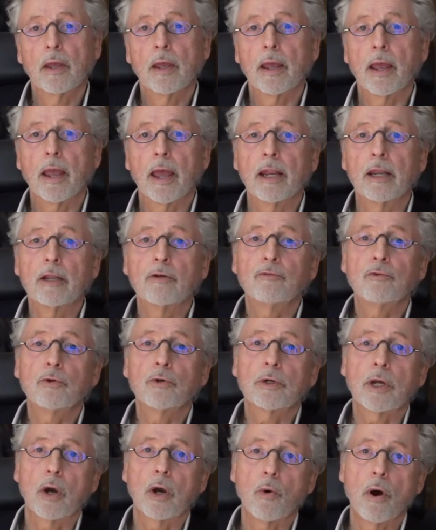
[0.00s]
And if you
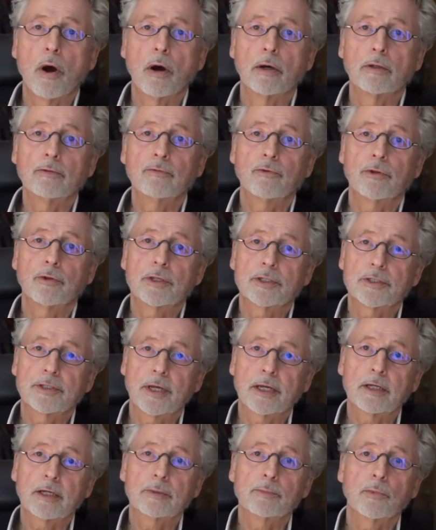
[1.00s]
go on for the
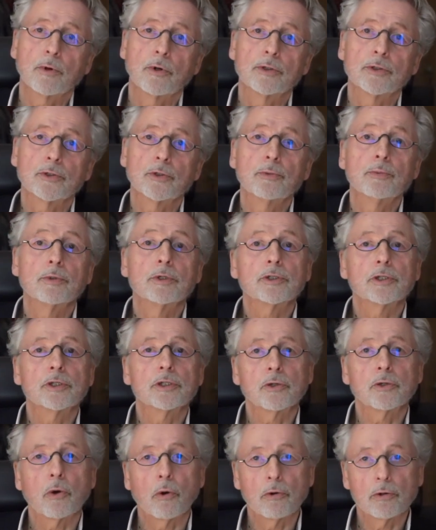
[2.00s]
second module, which
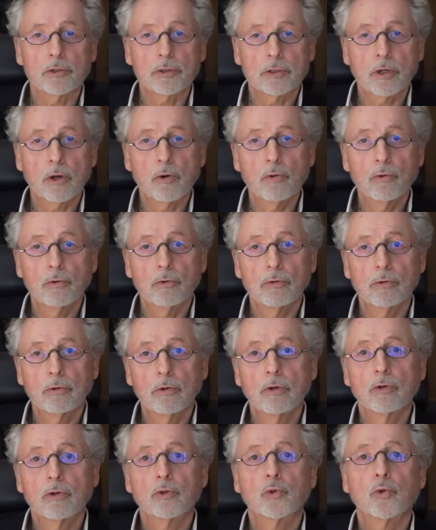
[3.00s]
is also
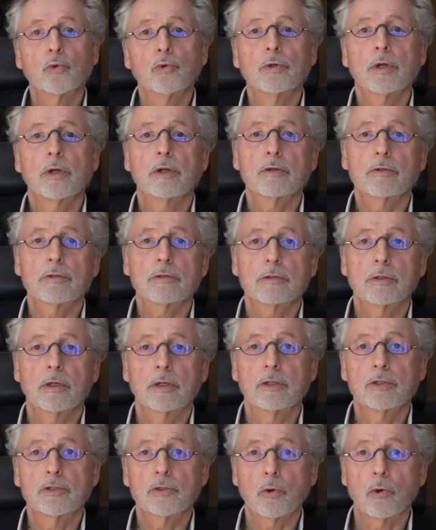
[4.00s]
2 years,
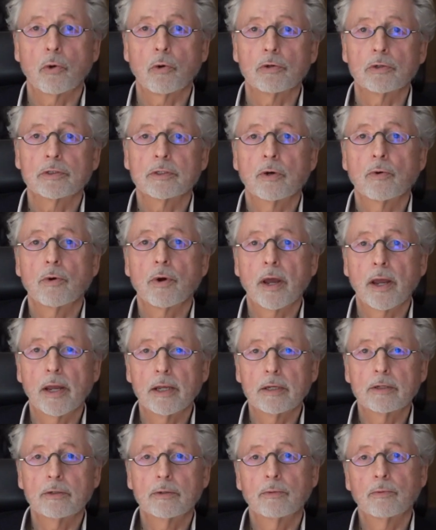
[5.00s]
and it's also
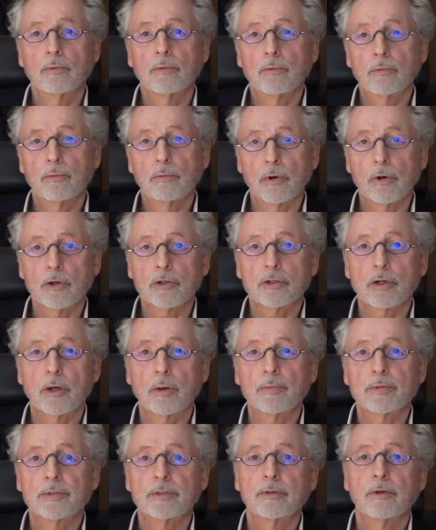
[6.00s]
8
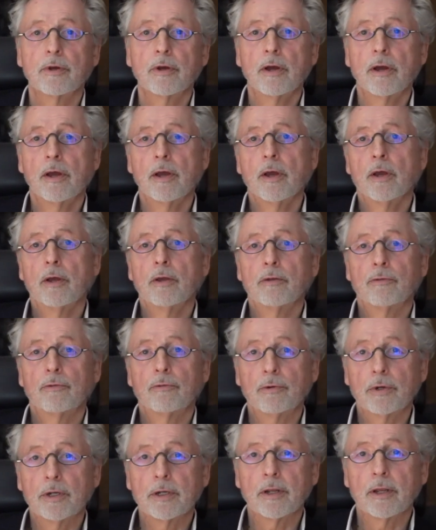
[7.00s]
workshops,
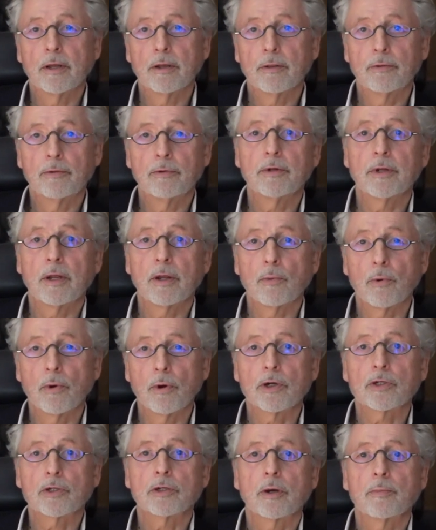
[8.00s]
3-day
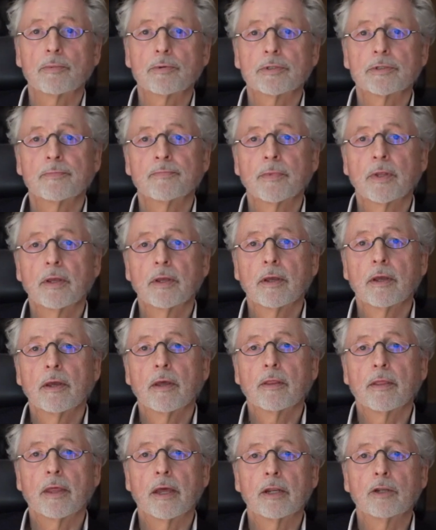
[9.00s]
workshops,
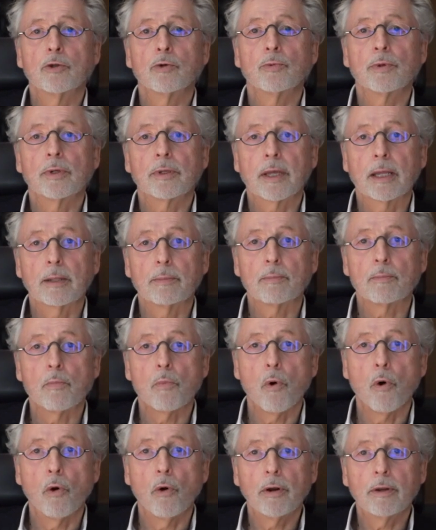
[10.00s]
then you will get
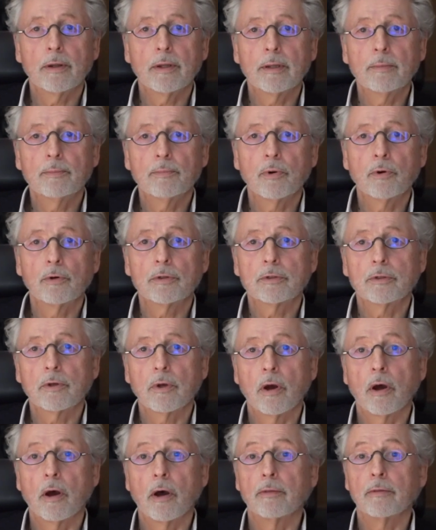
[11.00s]
more input
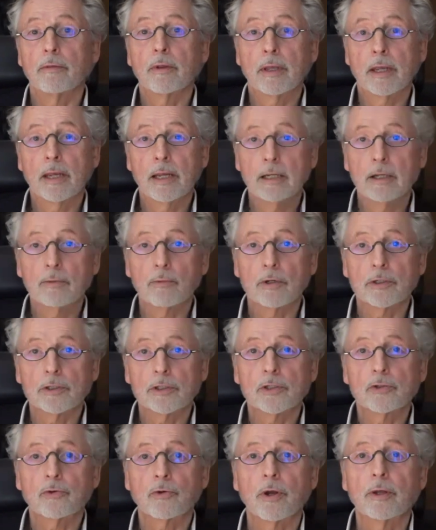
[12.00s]
on Healing
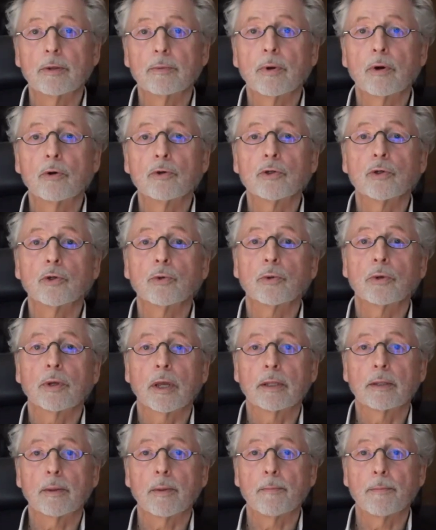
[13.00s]
Voices Rainbow. You
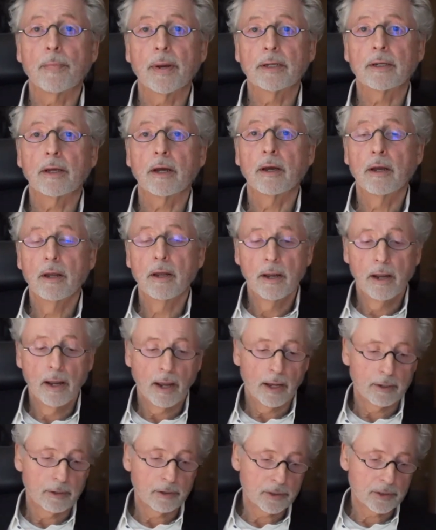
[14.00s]
get a better
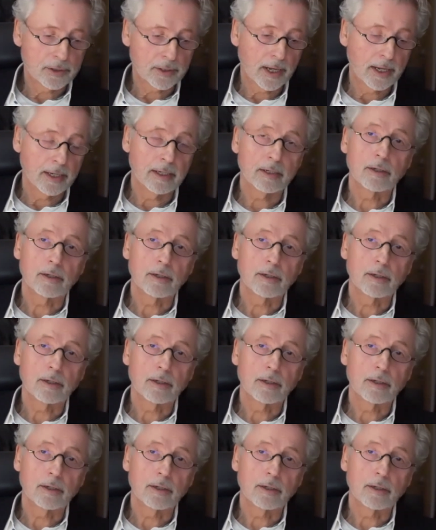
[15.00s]
understanding